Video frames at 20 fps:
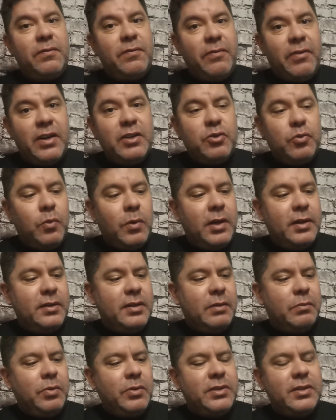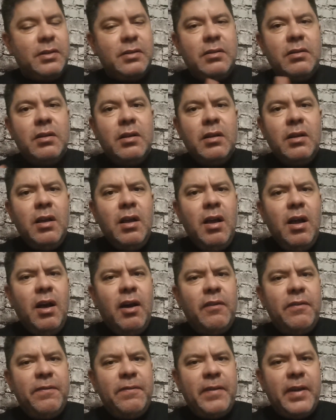French wines. I wasn't
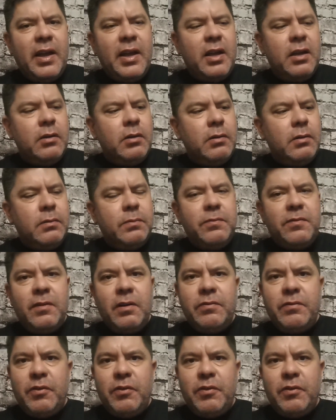a fan of